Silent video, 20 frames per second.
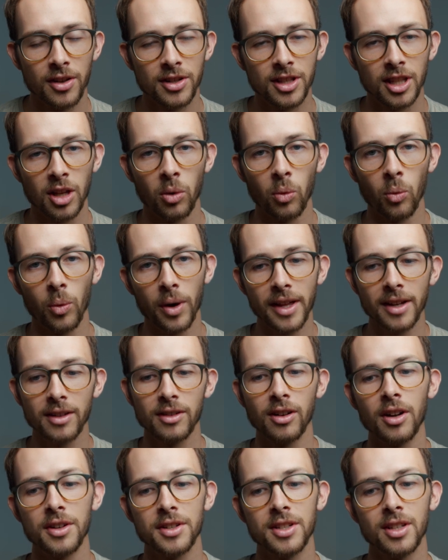so that when it
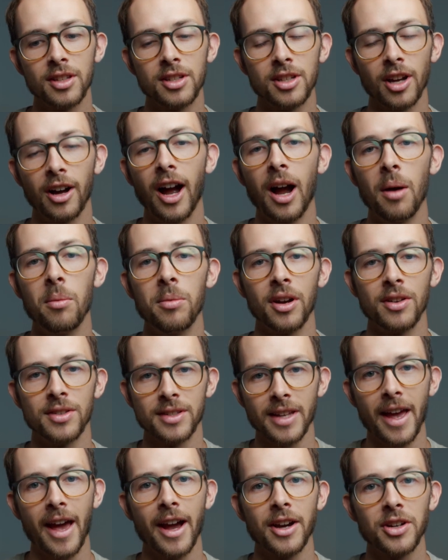got to the time that I
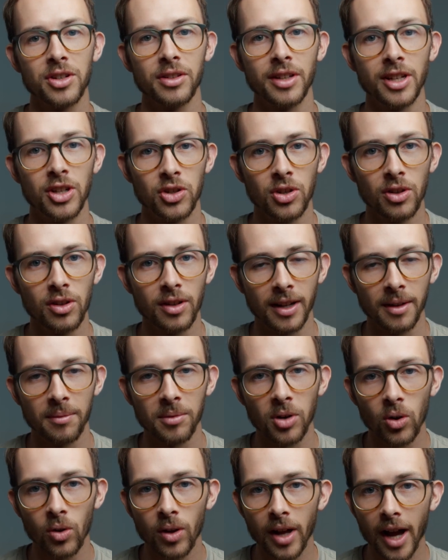was actually shooting,
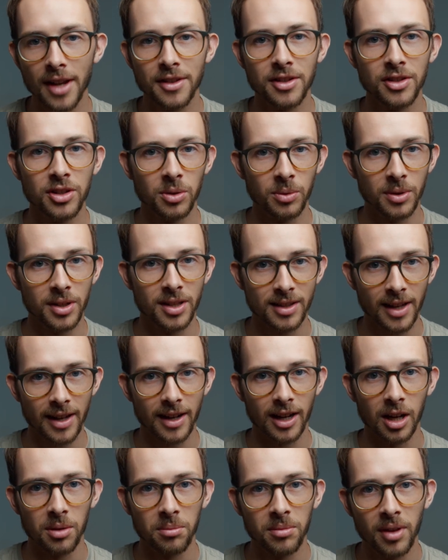all I had to do was set
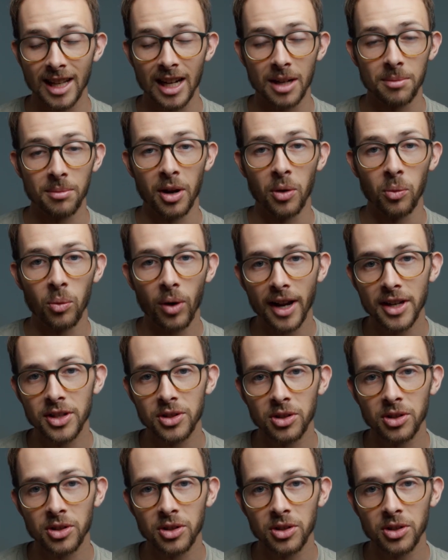up my wide